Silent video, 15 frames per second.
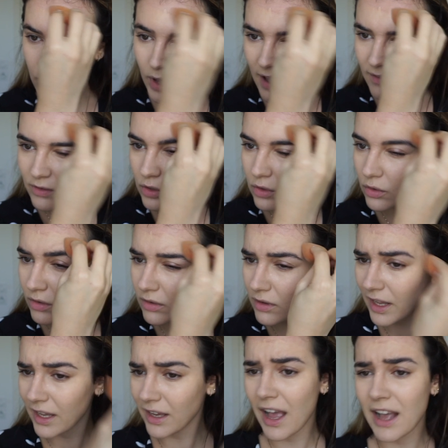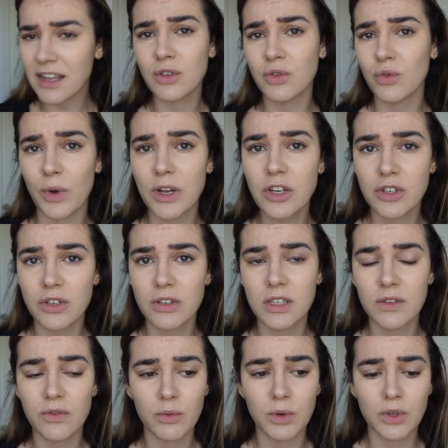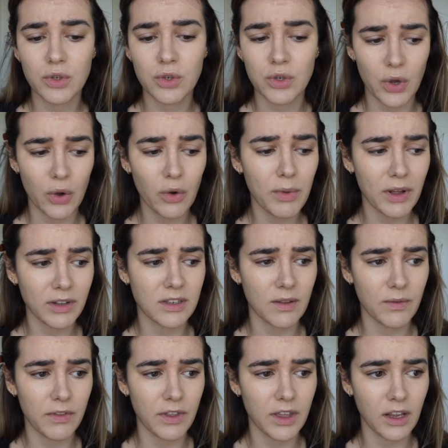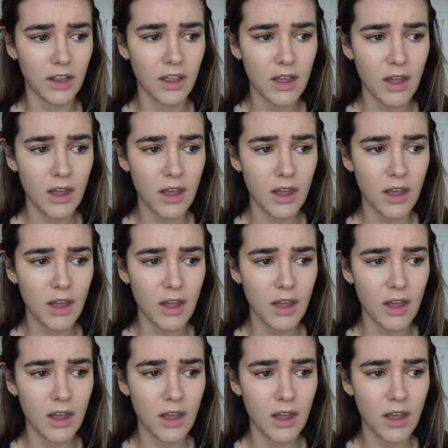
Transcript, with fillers: have to like ask questions if you want to know about something